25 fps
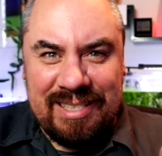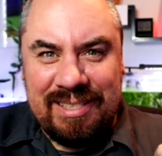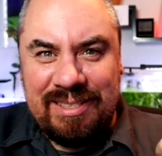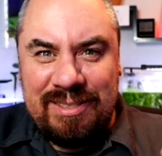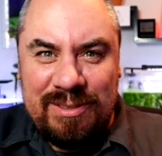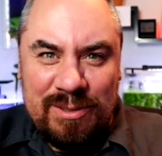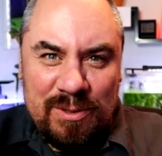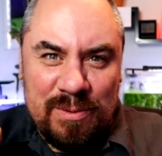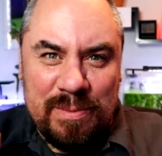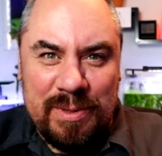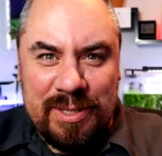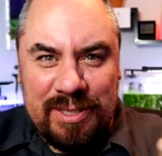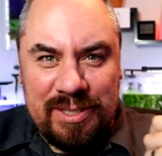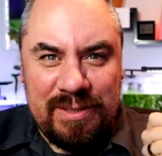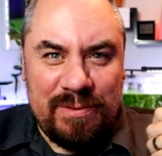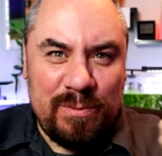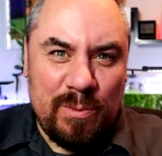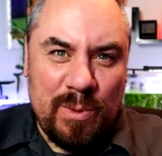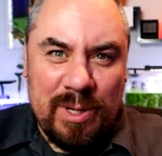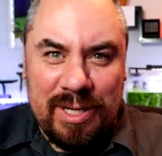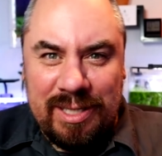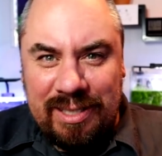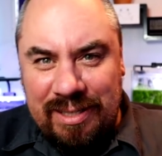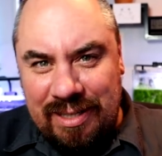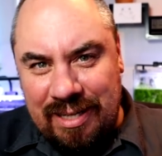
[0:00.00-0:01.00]
so much of
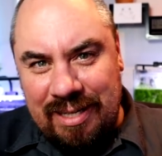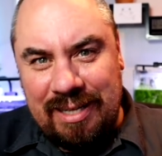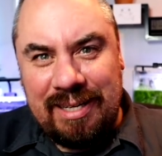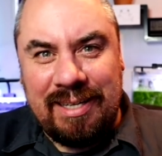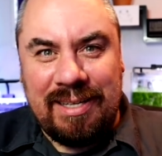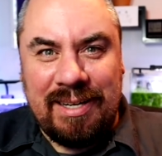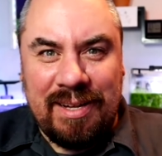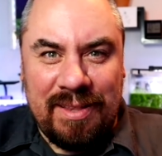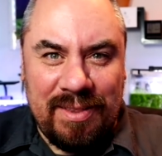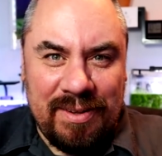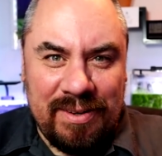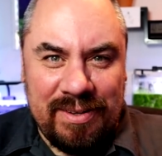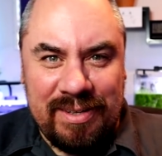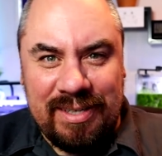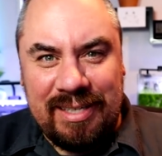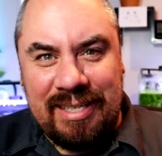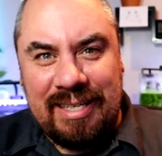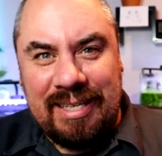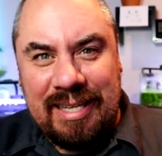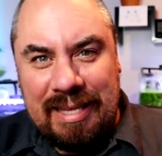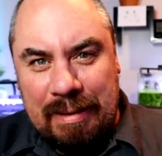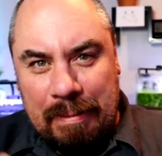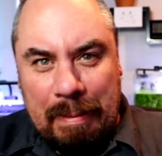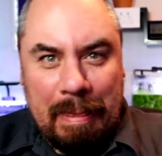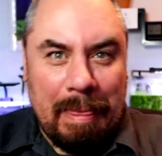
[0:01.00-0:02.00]
one and another
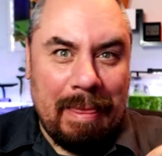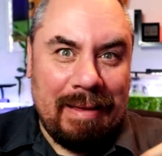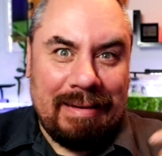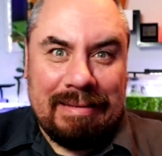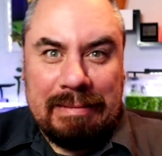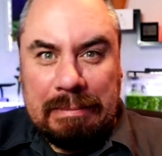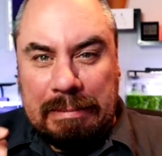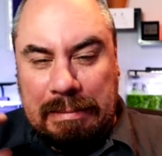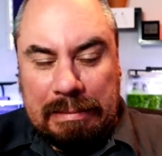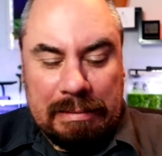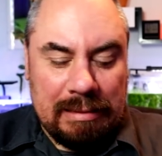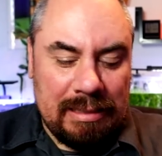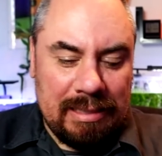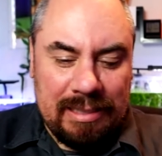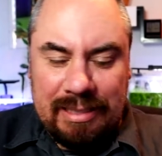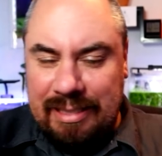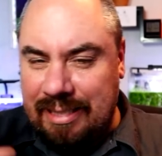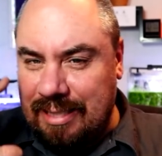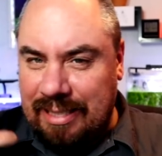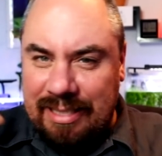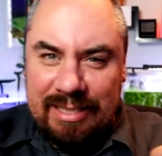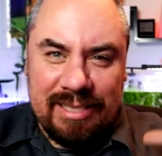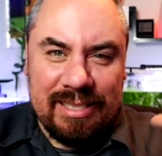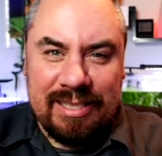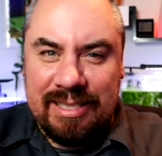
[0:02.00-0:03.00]
and,
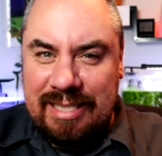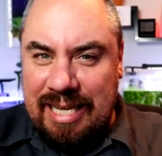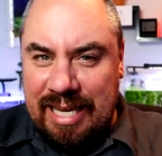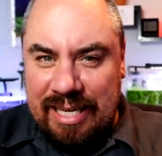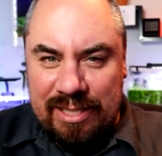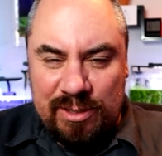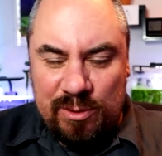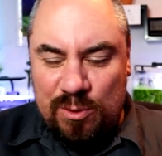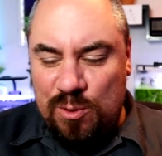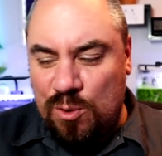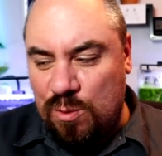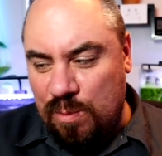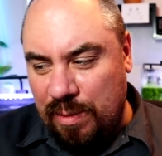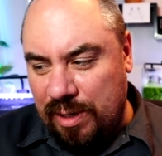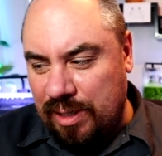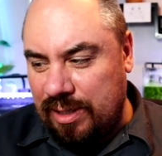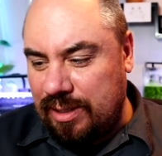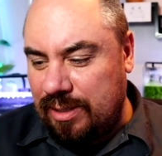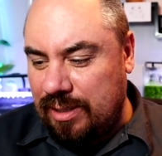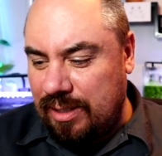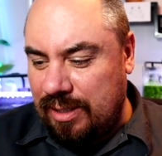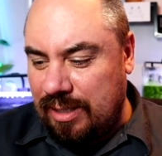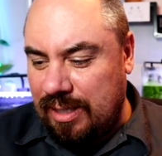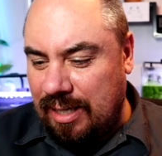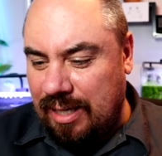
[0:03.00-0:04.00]
it just gets too
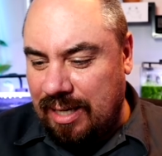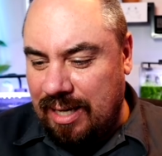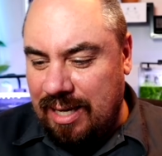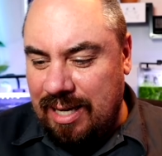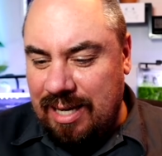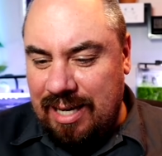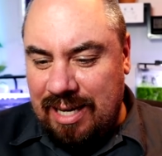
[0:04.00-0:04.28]
much to you.